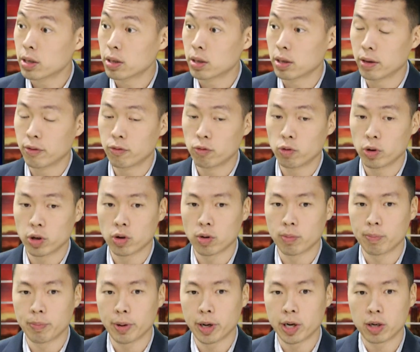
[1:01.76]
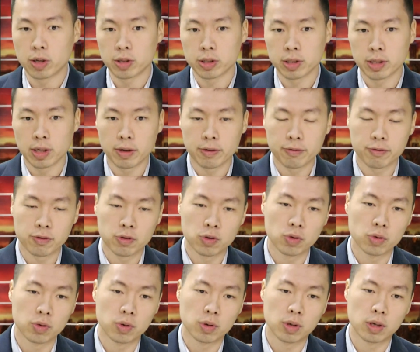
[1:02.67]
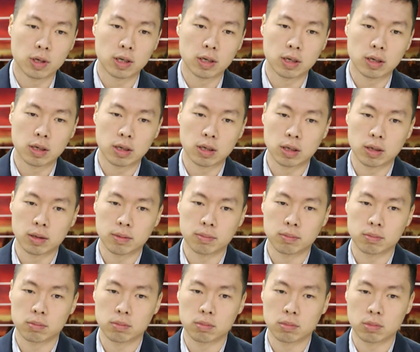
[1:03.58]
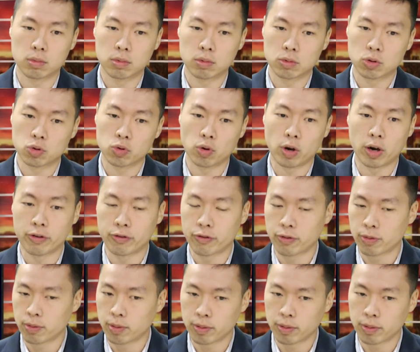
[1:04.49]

If we compare ourselves to our